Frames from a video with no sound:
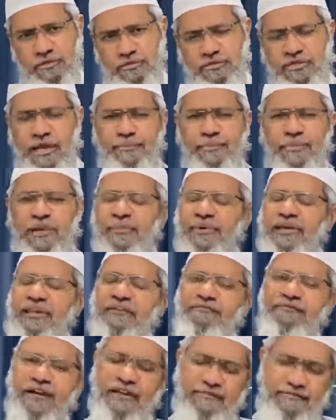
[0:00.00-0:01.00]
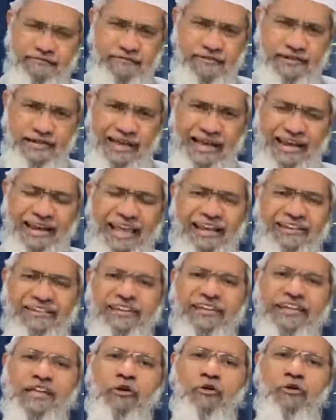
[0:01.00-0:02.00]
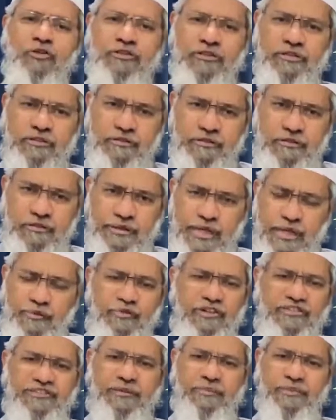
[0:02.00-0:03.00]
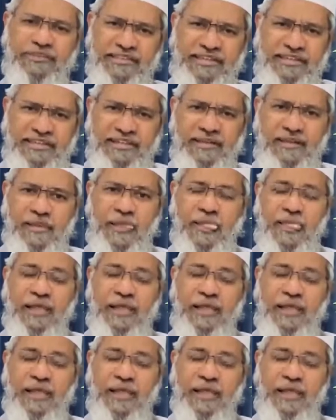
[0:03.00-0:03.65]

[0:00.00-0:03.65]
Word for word: chapter number 85, Allah is taking oath in verse number 3,